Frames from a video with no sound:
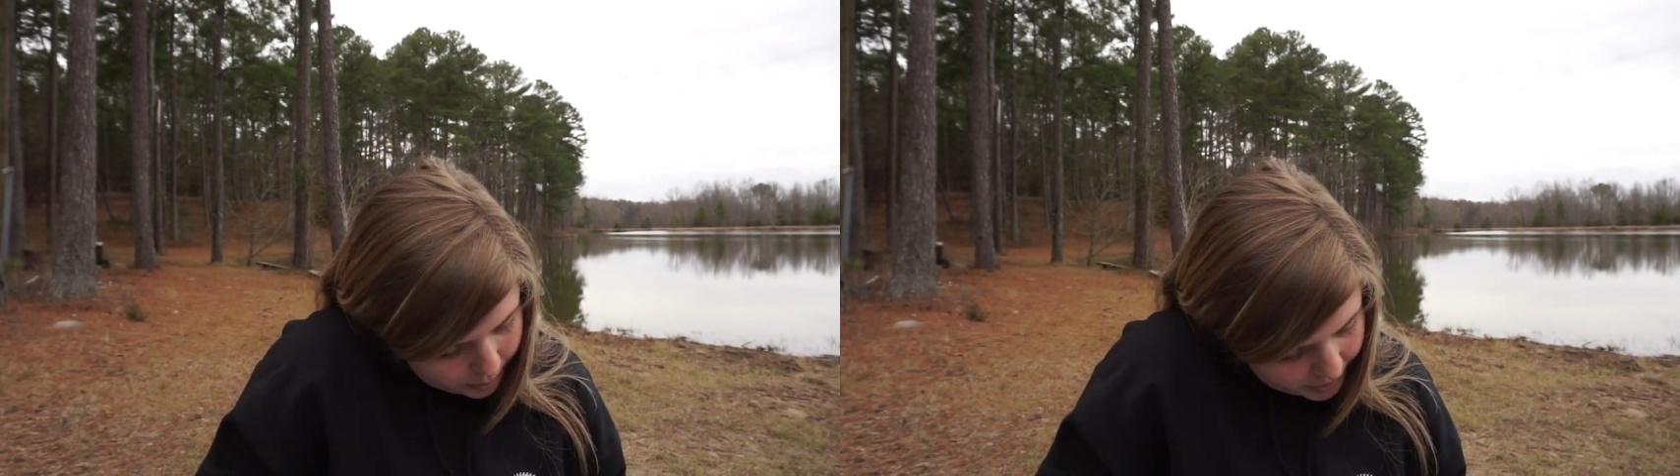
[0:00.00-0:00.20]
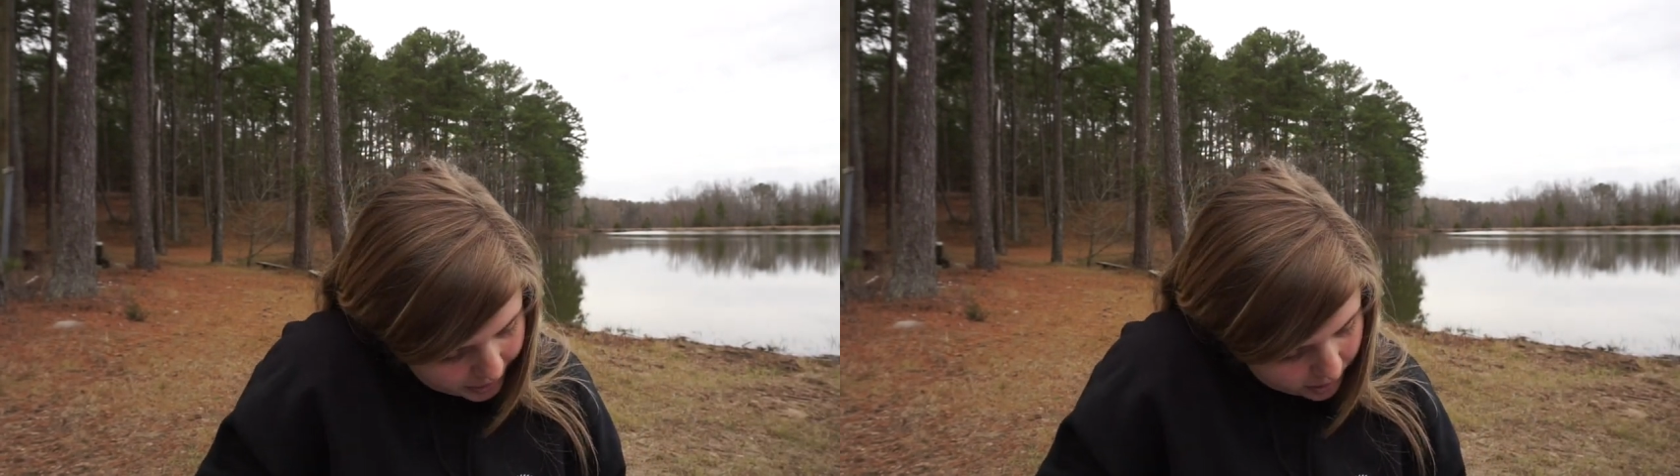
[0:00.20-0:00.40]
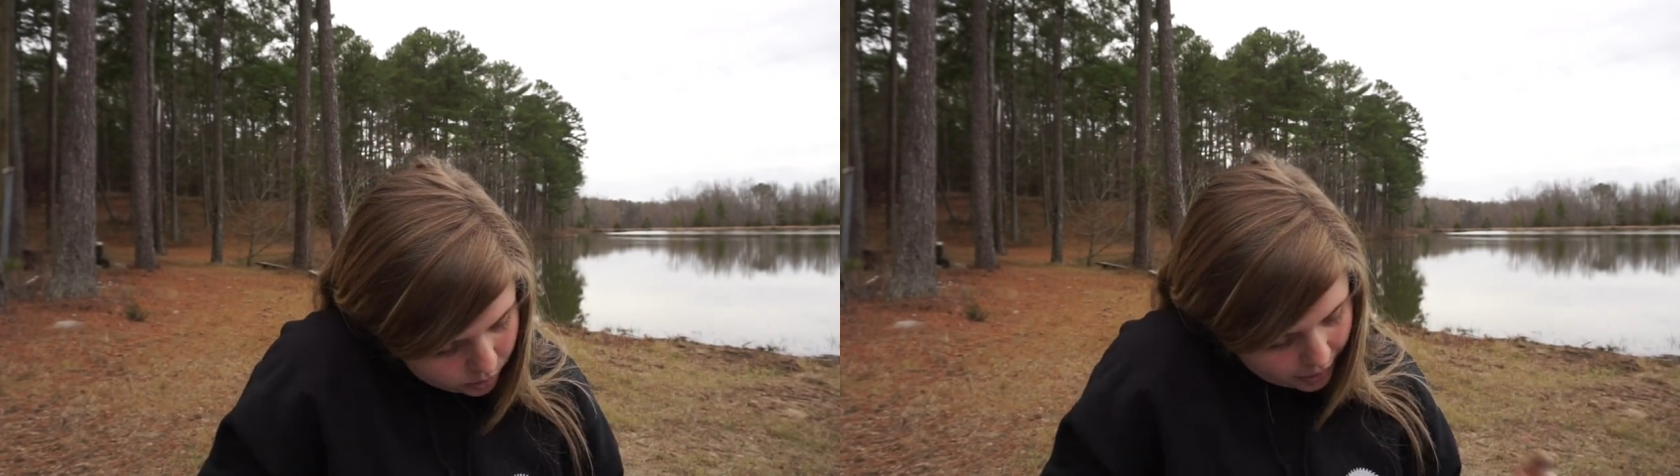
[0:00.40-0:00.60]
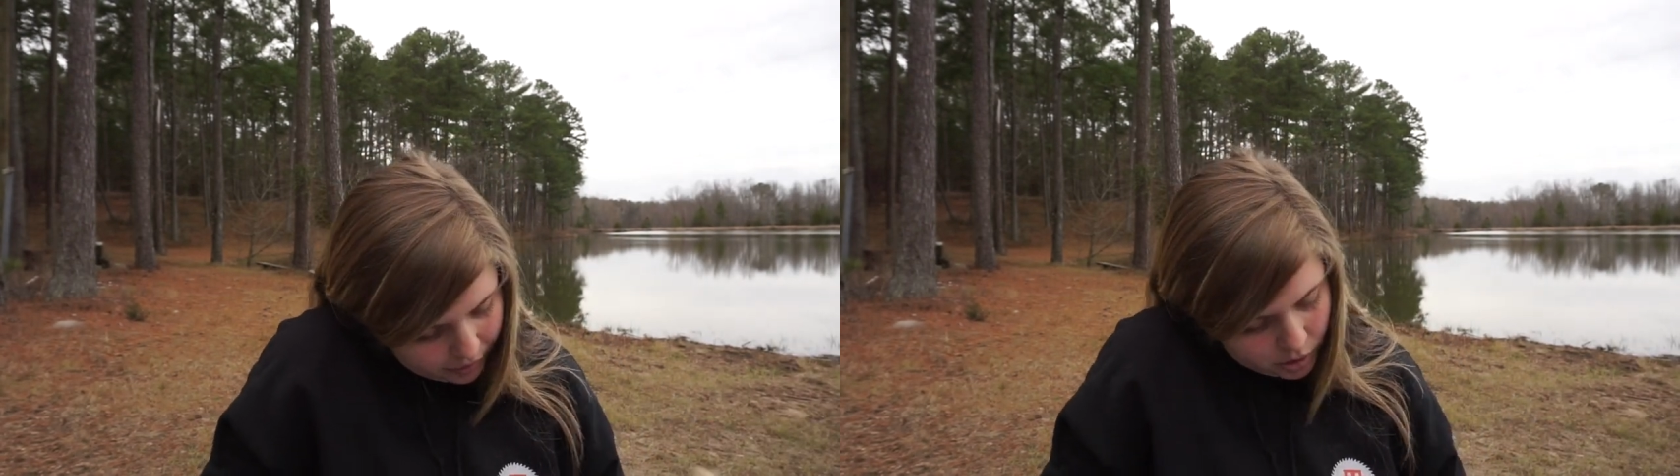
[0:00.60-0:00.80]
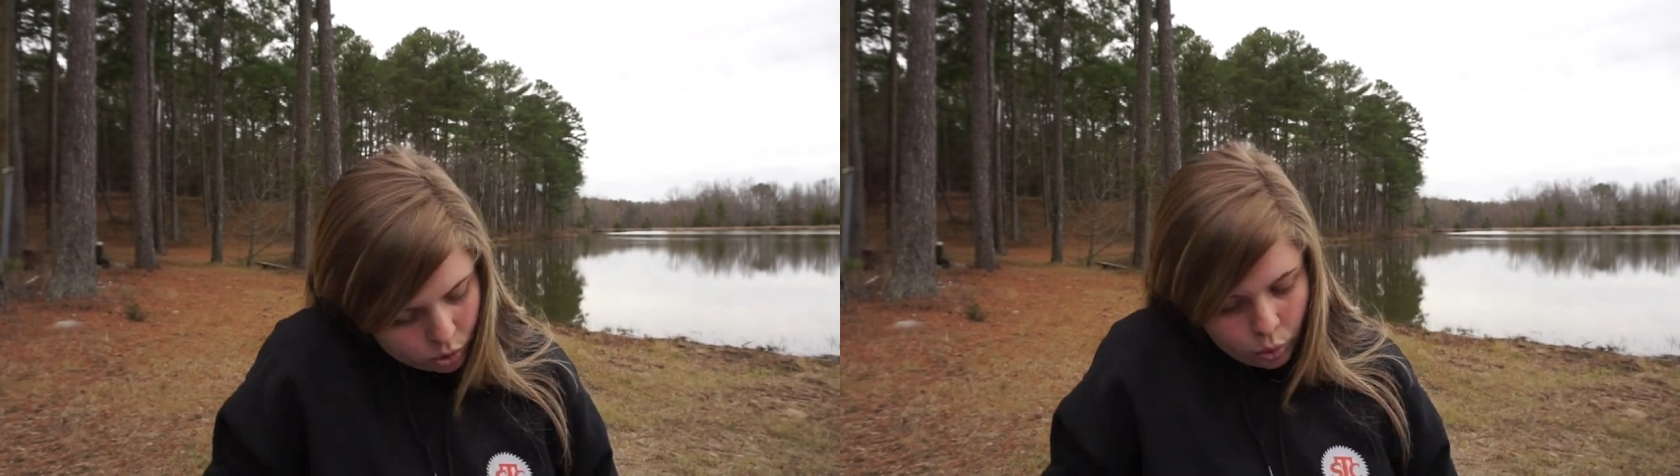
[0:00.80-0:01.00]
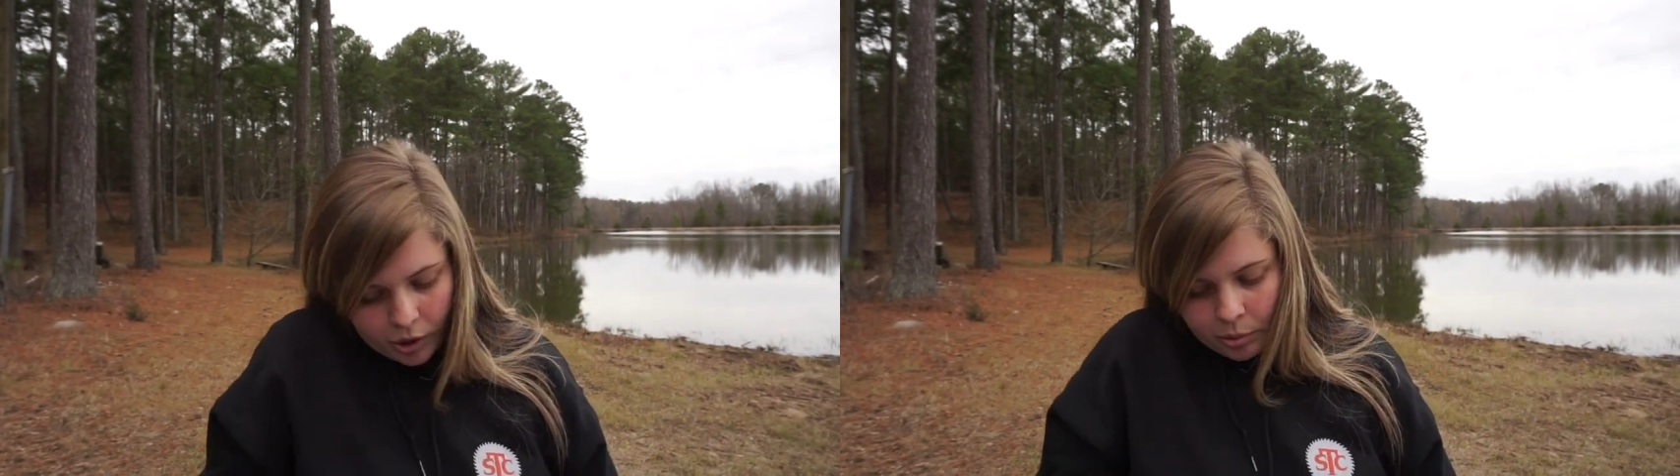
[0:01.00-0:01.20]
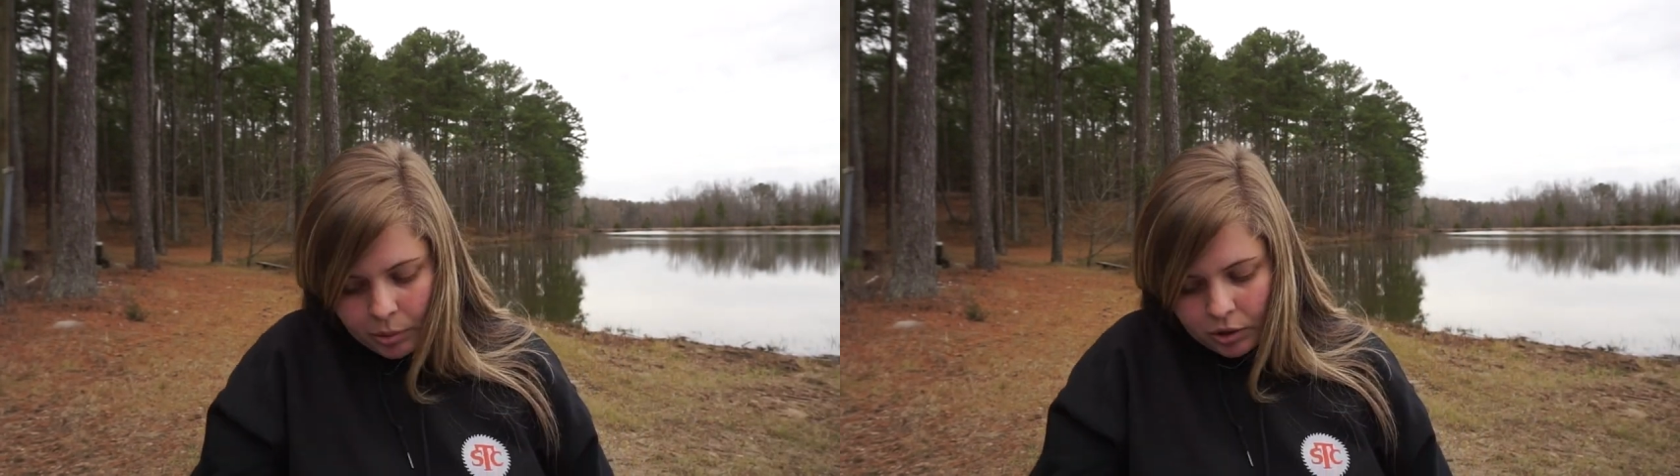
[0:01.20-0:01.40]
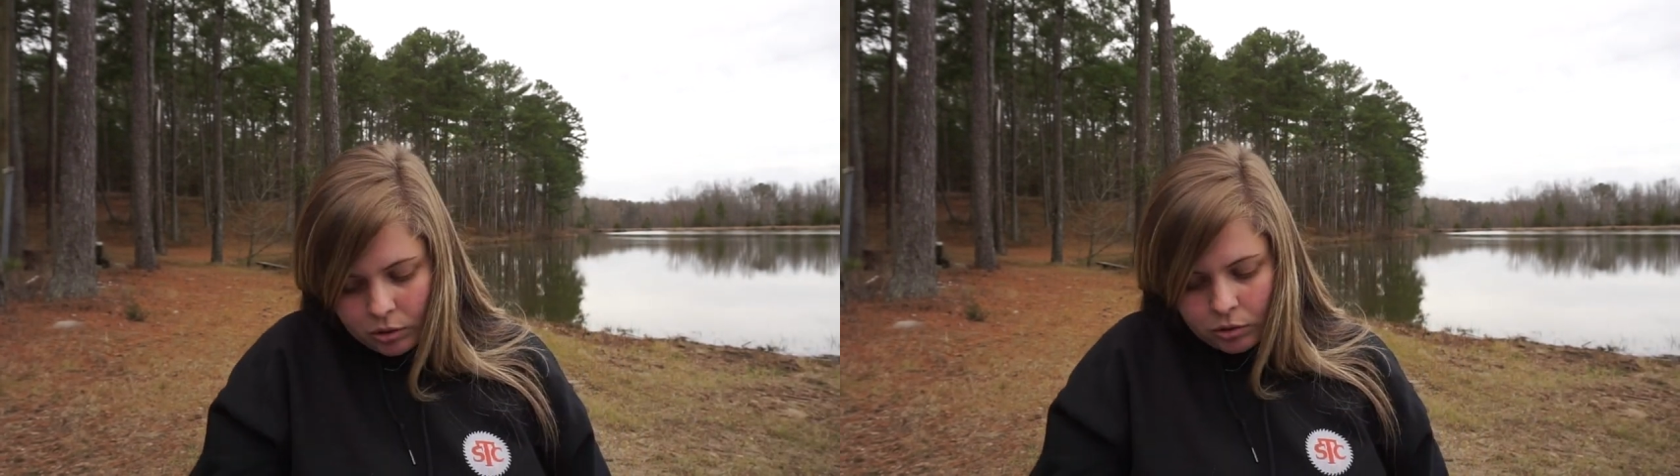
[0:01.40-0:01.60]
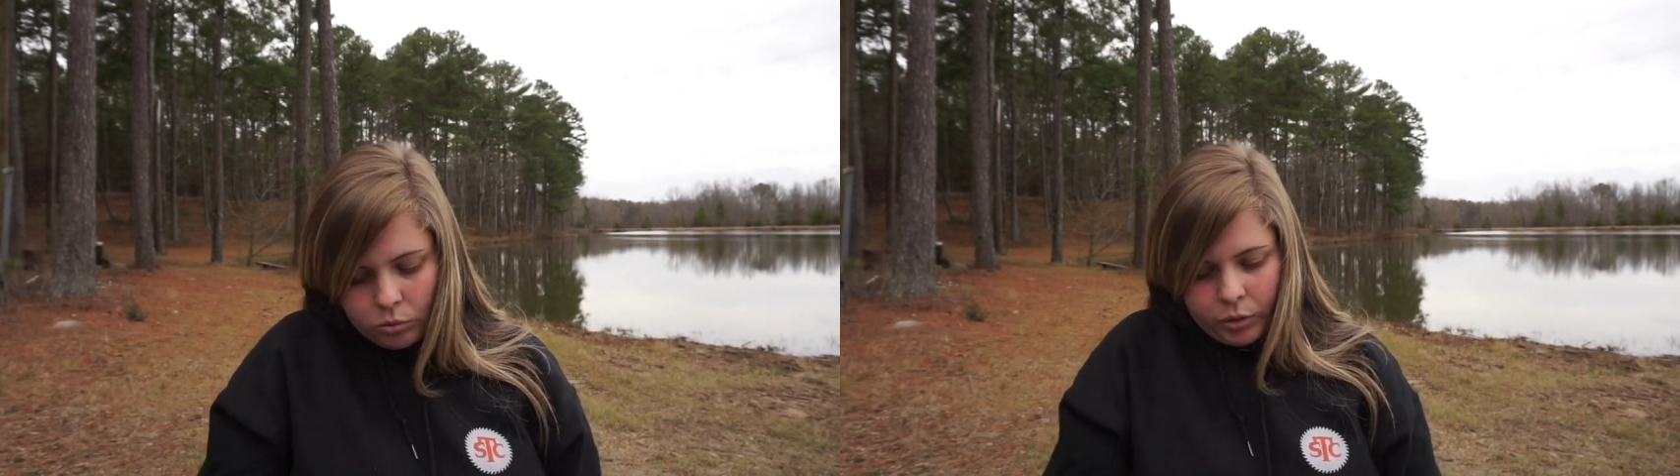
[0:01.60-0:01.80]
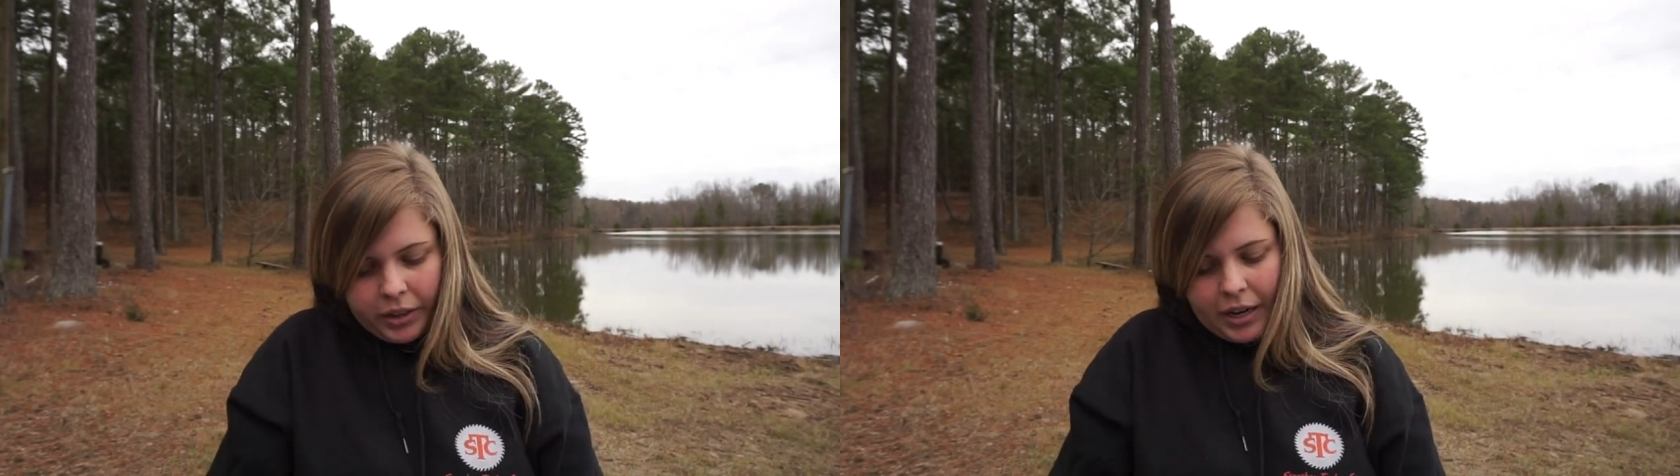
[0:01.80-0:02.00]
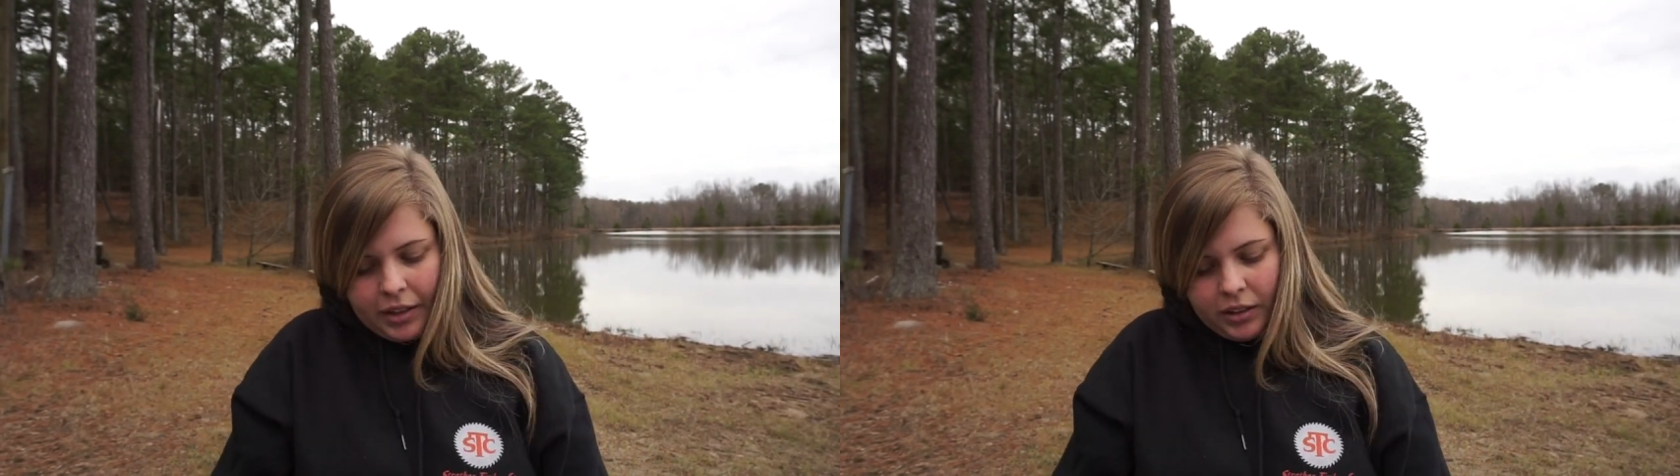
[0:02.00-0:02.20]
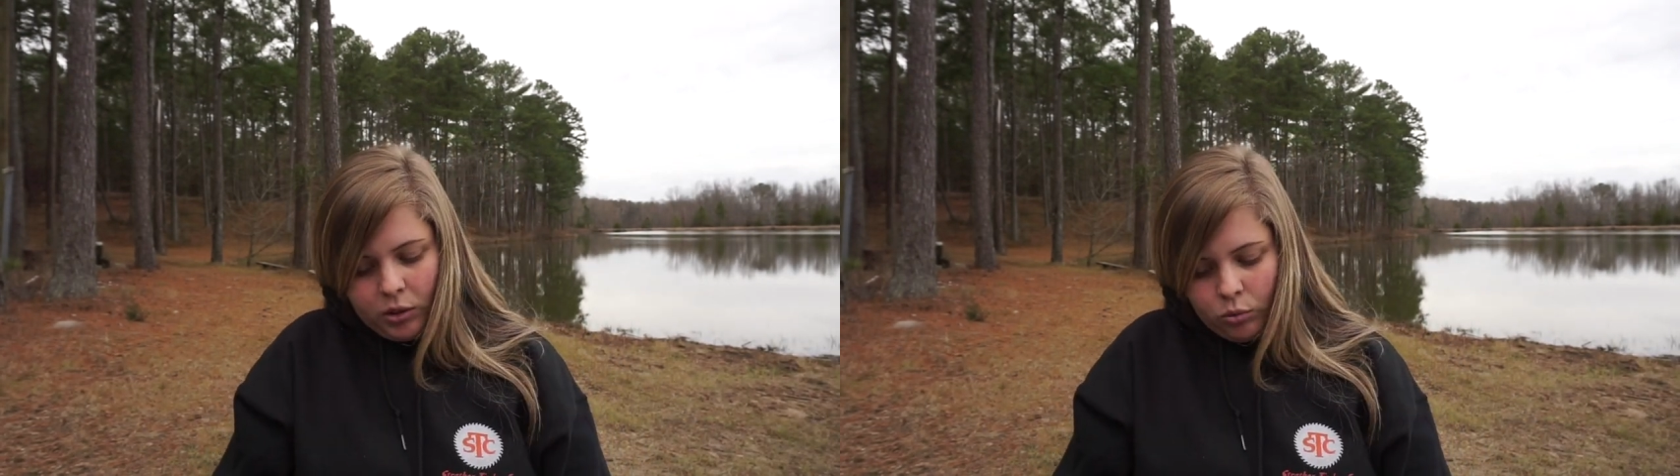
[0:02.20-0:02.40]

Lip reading: Next, we have a square bill. We got the